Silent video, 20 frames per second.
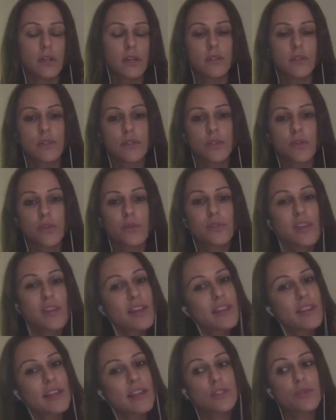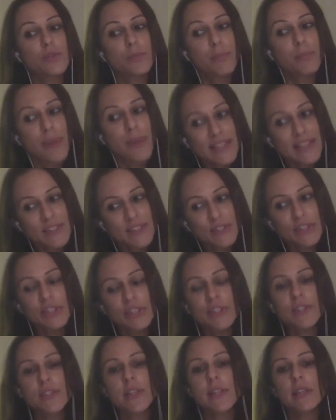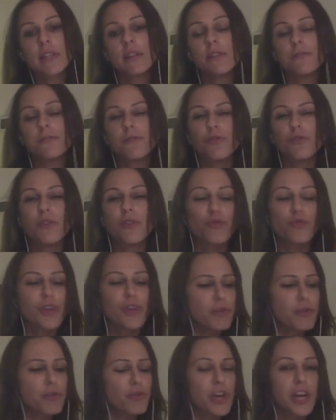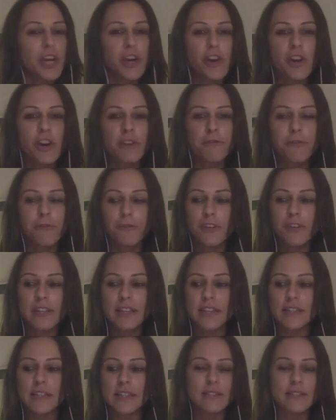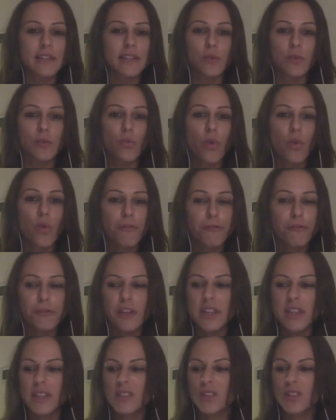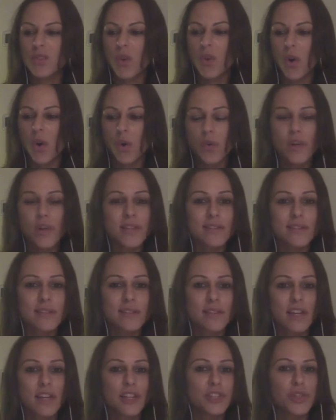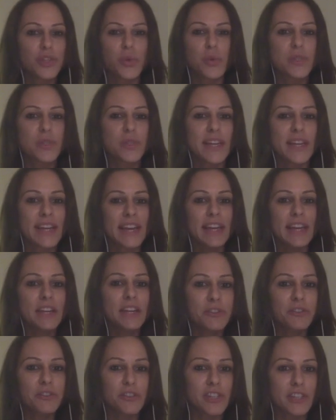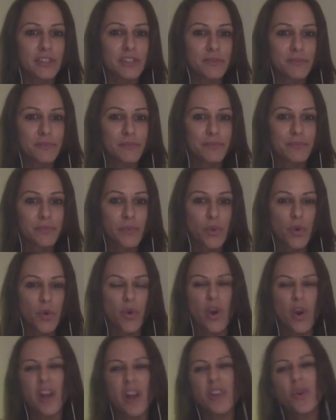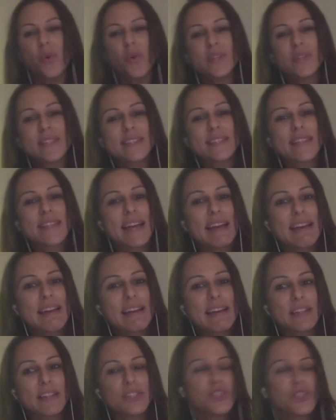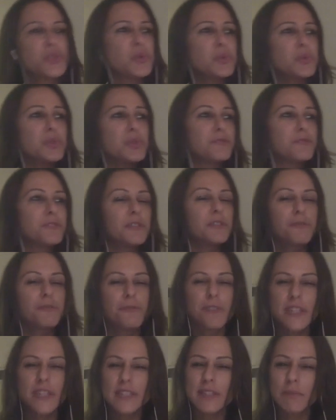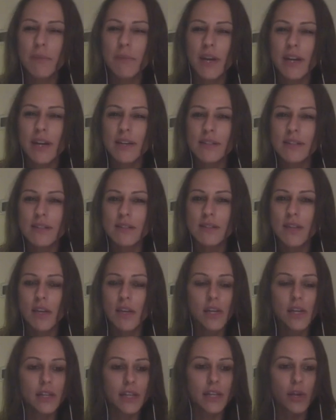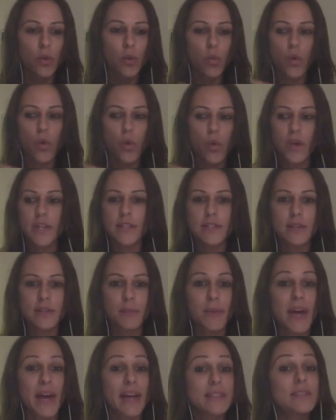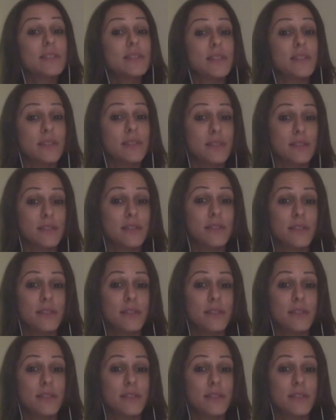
So patterns, and then the recurrent feelings. Like, what feelings do you always get angry, or are you always sad? Do you always feel victimized? Like, what is the pattern?